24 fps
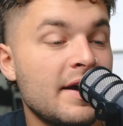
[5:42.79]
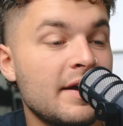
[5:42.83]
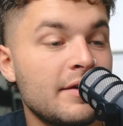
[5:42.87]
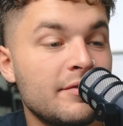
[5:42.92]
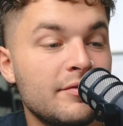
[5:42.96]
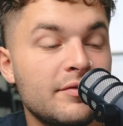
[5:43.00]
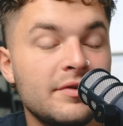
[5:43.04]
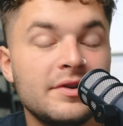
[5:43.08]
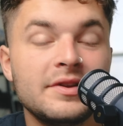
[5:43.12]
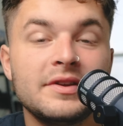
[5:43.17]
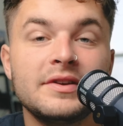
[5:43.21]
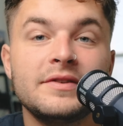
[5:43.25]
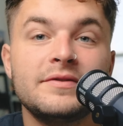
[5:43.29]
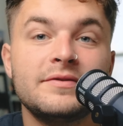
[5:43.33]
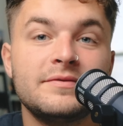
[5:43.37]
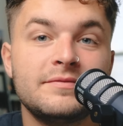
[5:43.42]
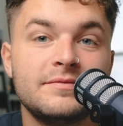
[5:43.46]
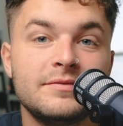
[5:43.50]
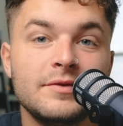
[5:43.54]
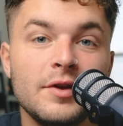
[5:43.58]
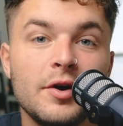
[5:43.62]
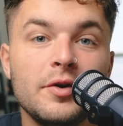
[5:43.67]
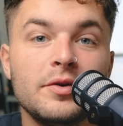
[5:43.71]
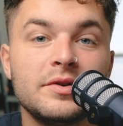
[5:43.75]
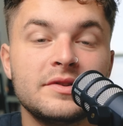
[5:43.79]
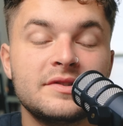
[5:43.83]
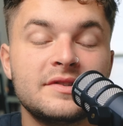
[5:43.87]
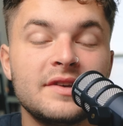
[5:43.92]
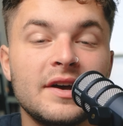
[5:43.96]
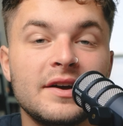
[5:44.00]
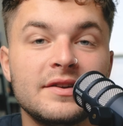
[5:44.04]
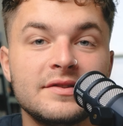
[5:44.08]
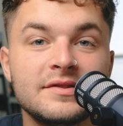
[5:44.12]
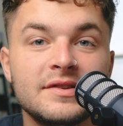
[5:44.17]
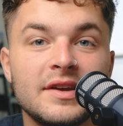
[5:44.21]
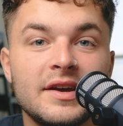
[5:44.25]
I really know it
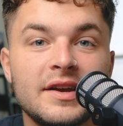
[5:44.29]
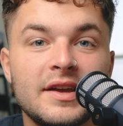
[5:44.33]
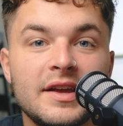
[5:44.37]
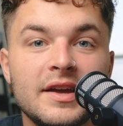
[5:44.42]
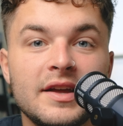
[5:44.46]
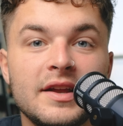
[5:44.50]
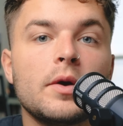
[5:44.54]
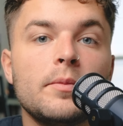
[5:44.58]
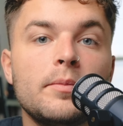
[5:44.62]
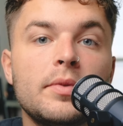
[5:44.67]
sounds like it.